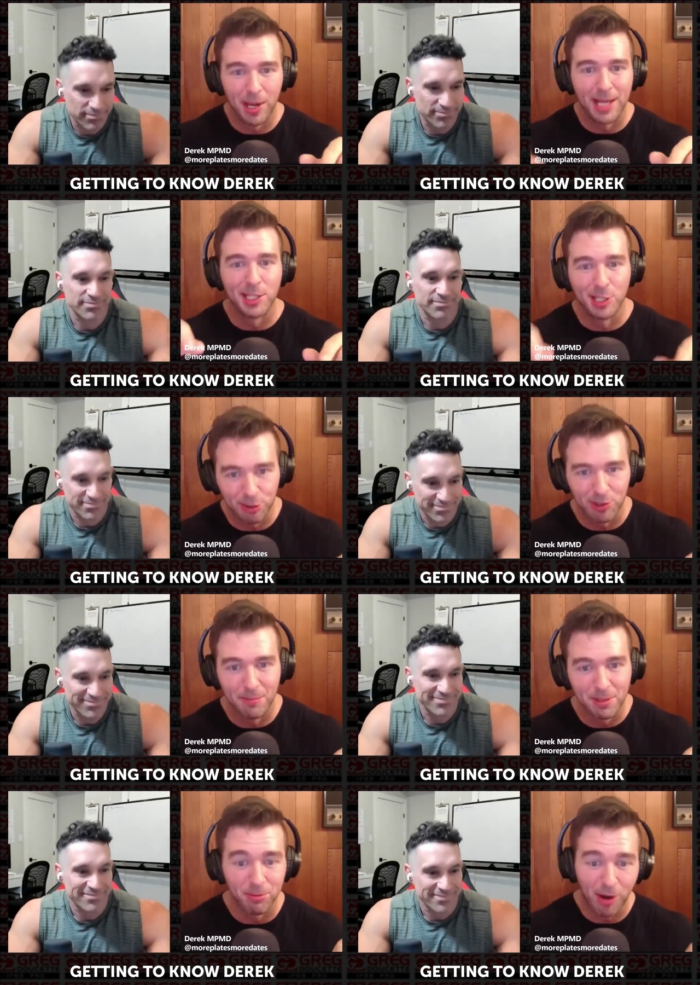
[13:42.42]
Speaker 1: as a
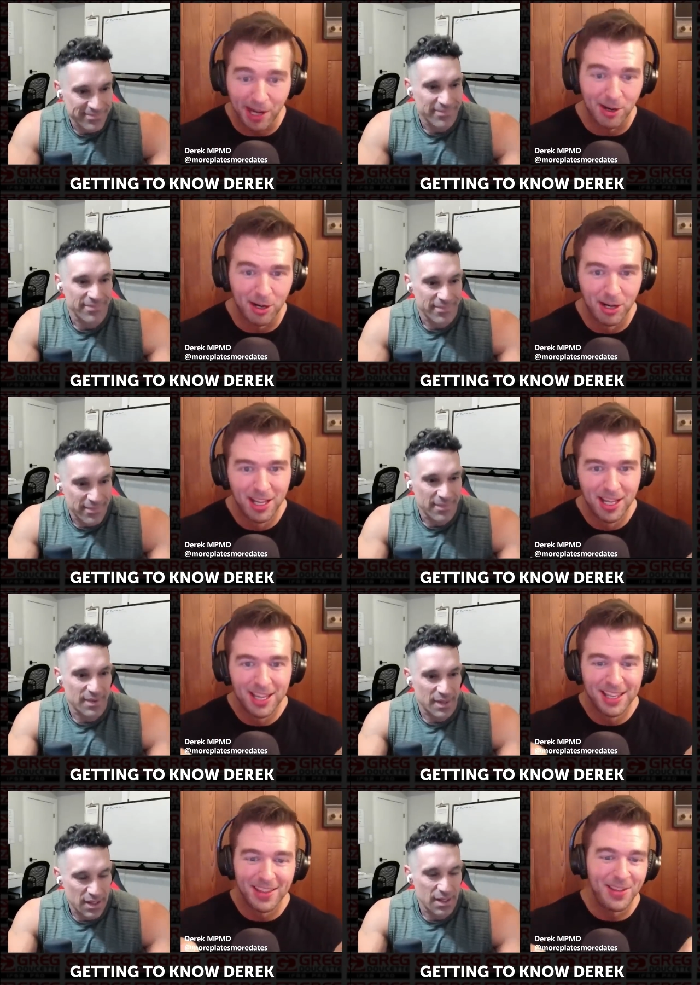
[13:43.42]
script prior.
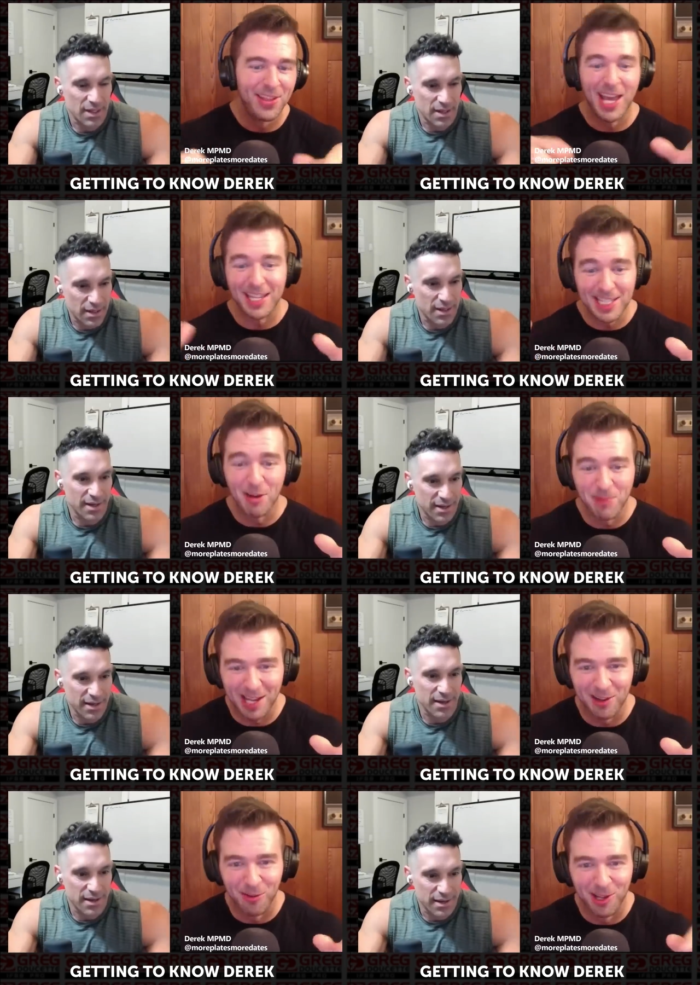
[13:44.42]
That's how bad
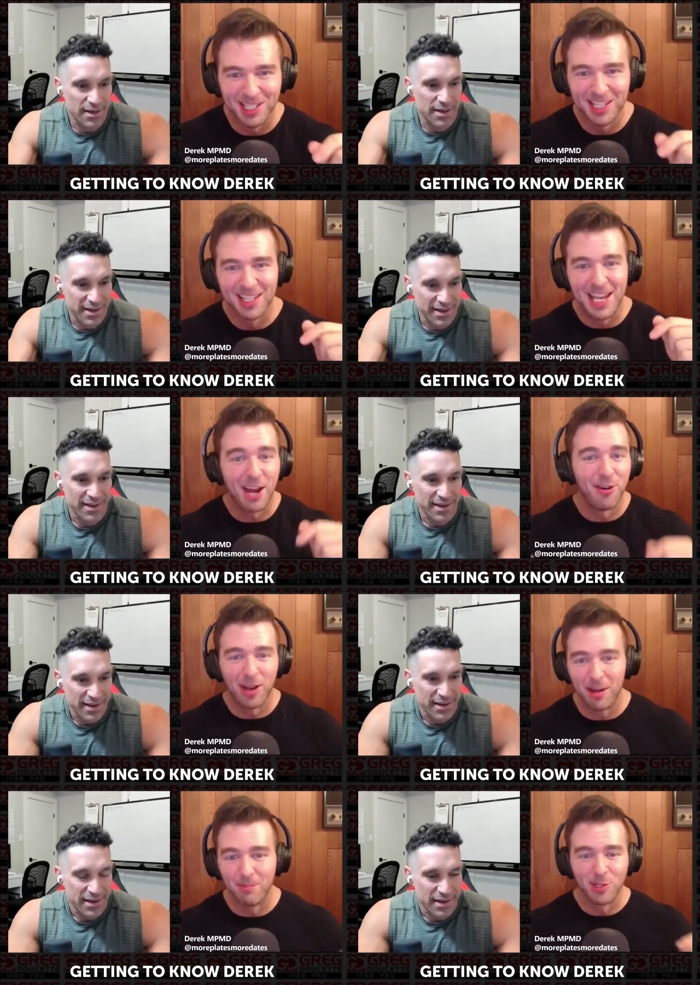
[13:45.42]
it was. Now
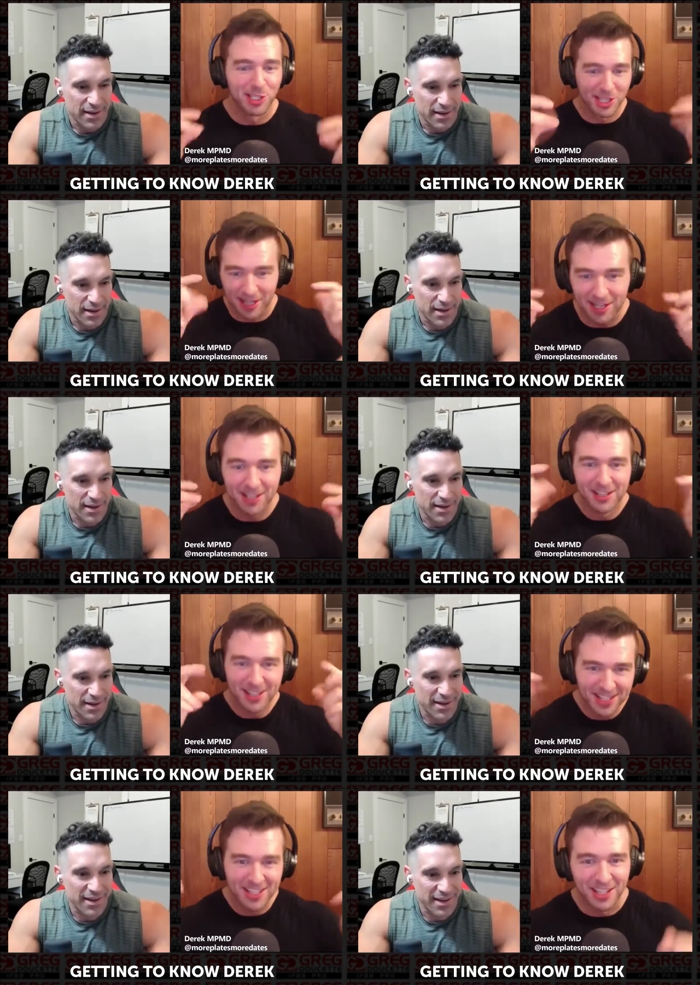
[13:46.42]
I'm just like,
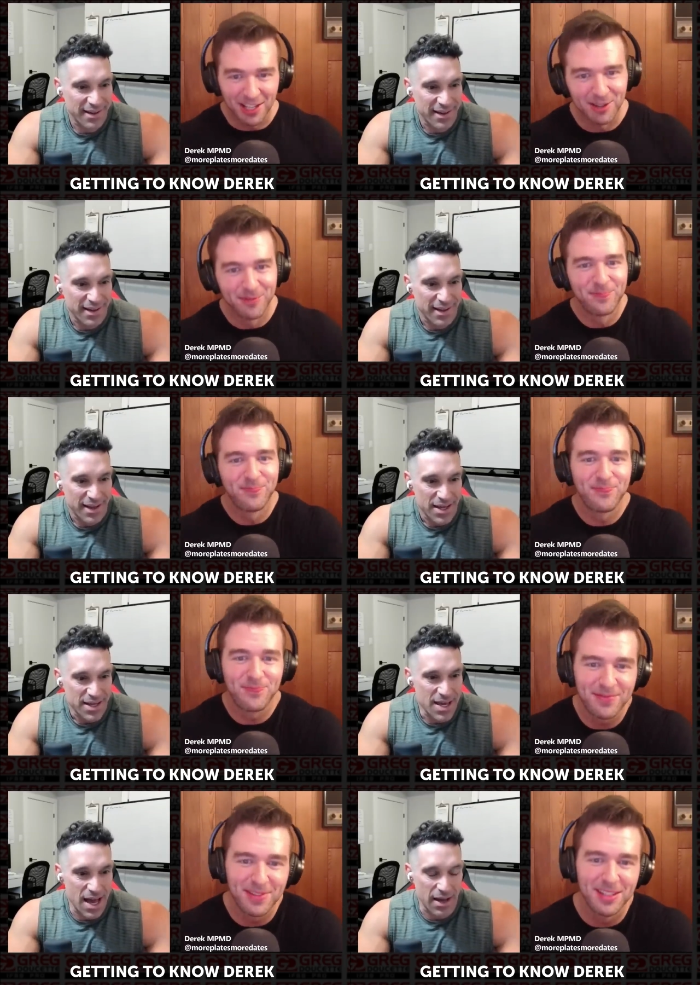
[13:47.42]
you know,
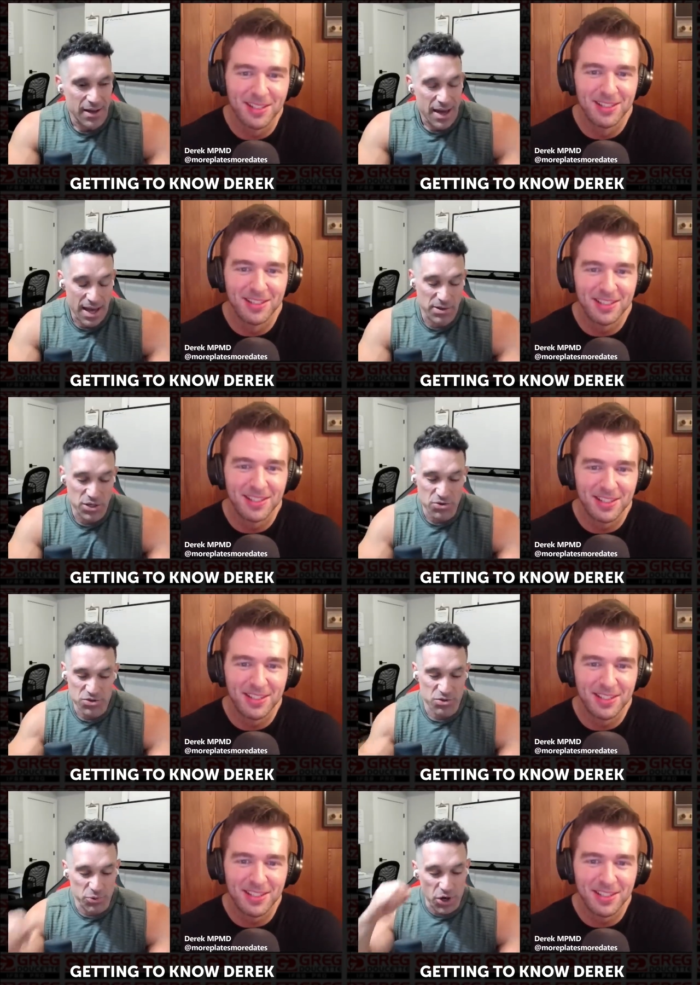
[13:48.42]
Speaker 2: yeah, and
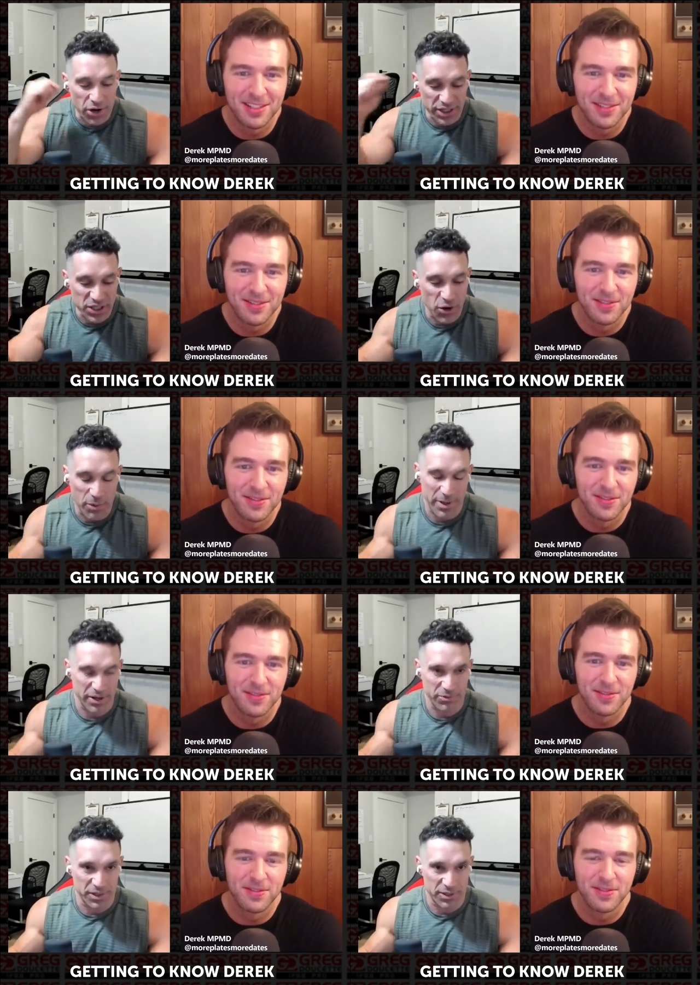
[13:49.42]
you we already know about
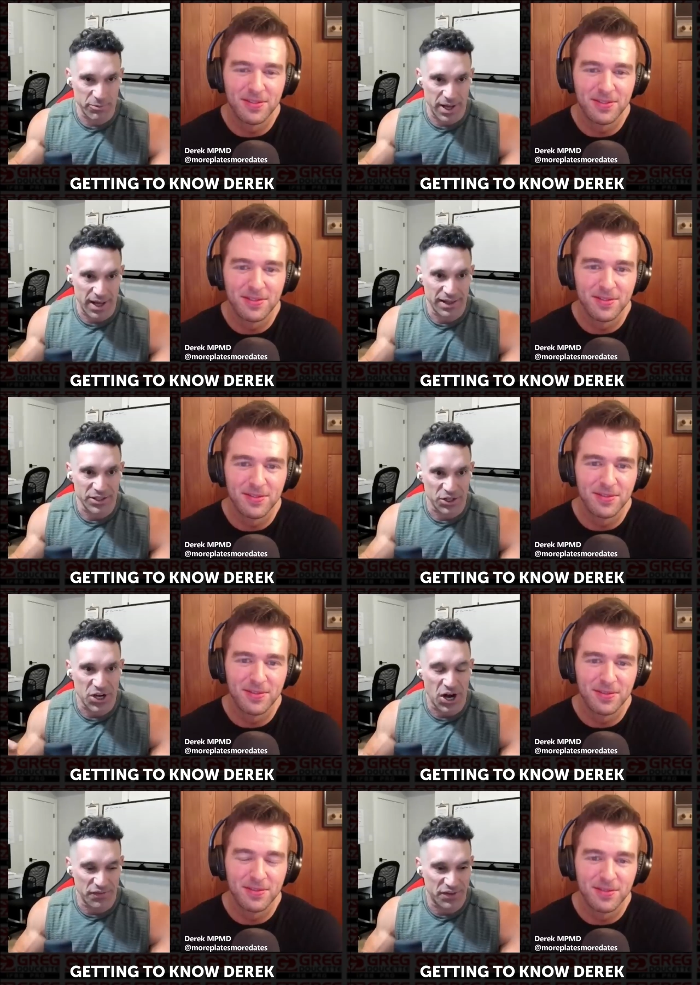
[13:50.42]
it really well, and you're
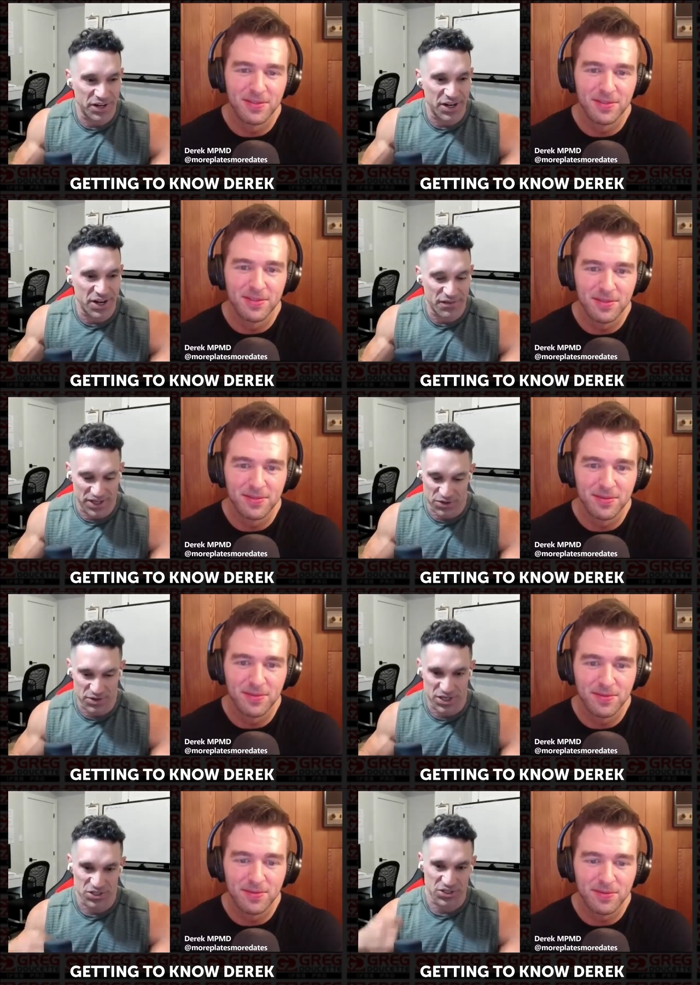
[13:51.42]
confident enough that you
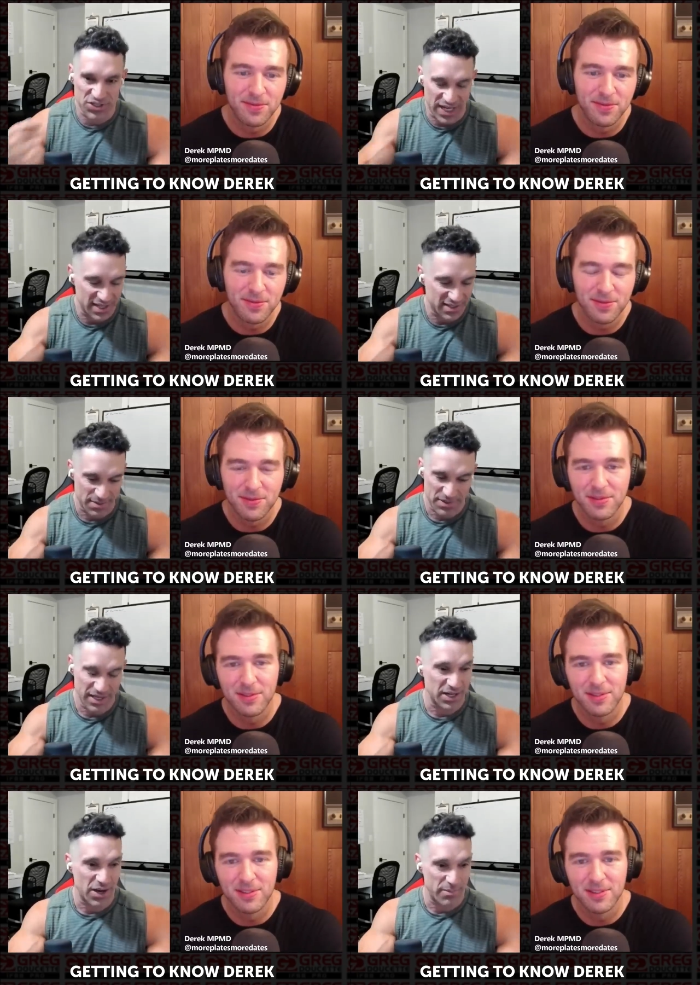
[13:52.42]
can just say something
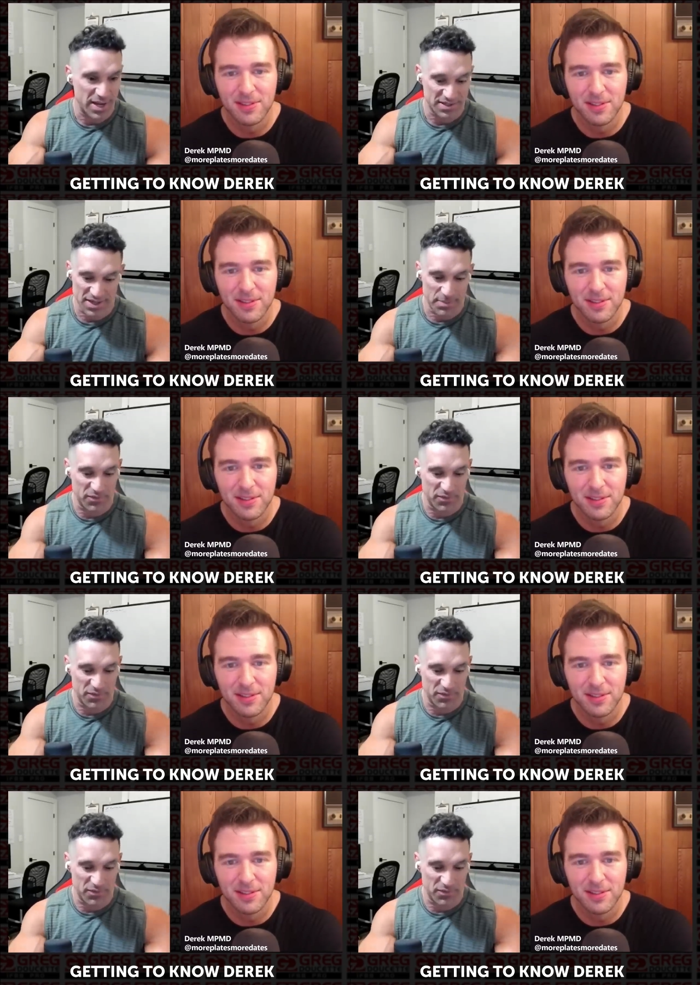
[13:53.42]
and not mess up.